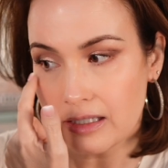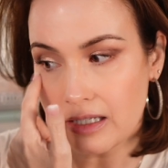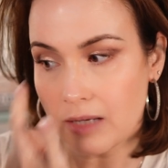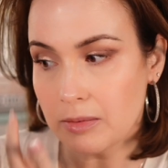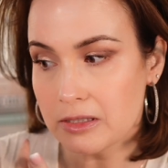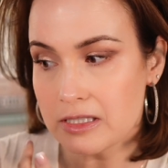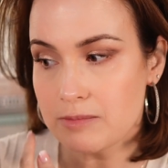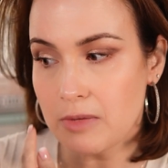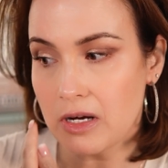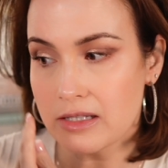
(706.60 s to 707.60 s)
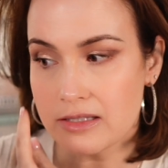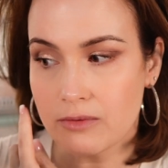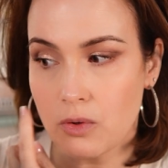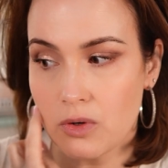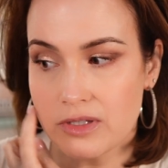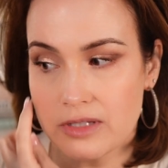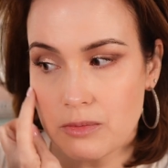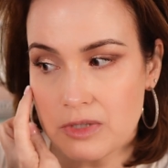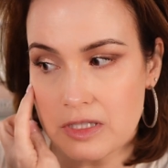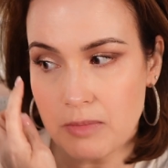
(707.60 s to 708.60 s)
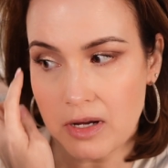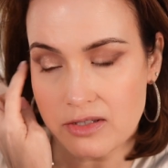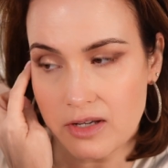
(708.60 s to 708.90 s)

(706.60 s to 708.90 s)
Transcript: A couple of spots. Of course, there were spots